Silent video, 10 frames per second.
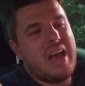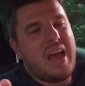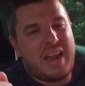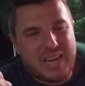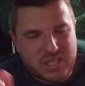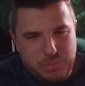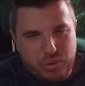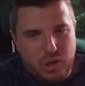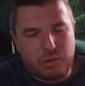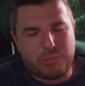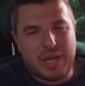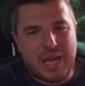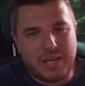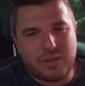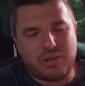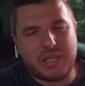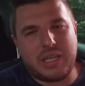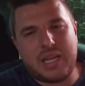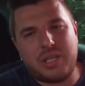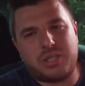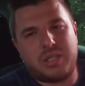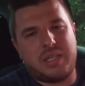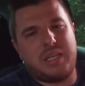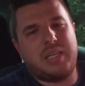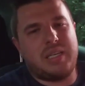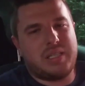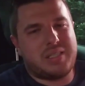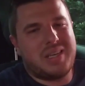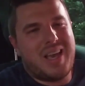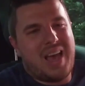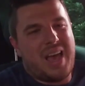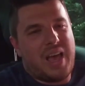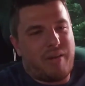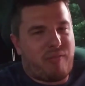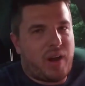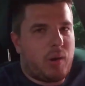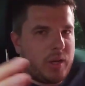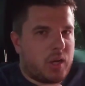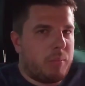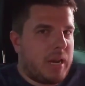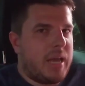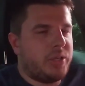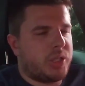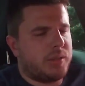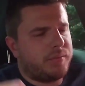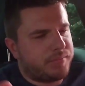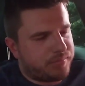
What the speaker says: And that's a problem. The N13 engine is a fairly common engine,